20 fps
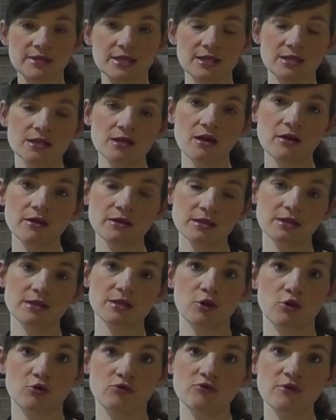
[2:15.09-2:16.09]
It's known as the
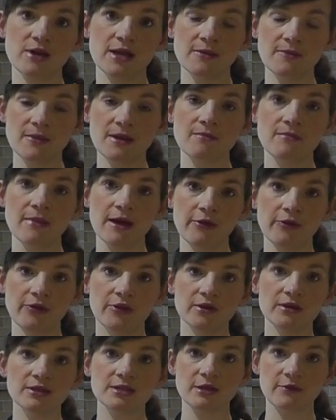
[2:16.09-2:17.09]
creaming
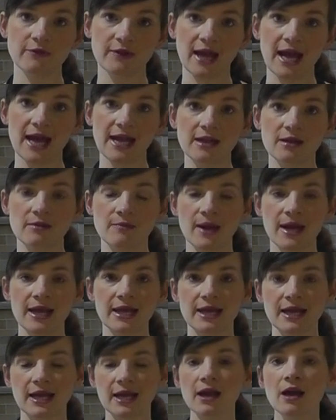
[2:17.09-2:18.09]
method of cake
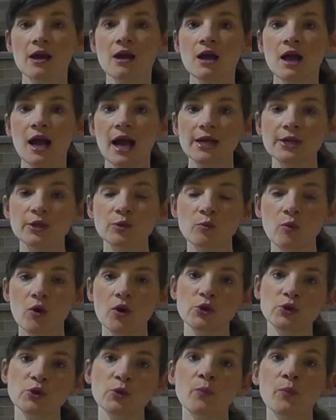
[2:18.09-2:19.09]
making, and you
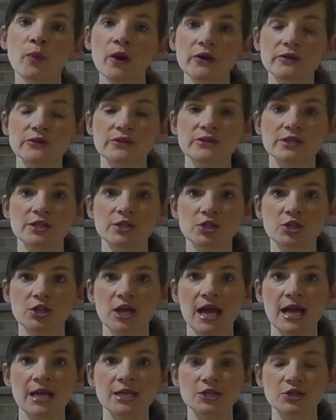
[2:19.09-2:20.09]
want your butter to
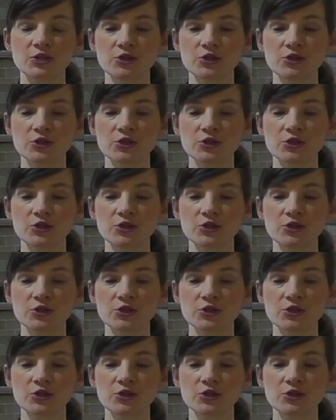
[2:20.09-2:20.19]
change.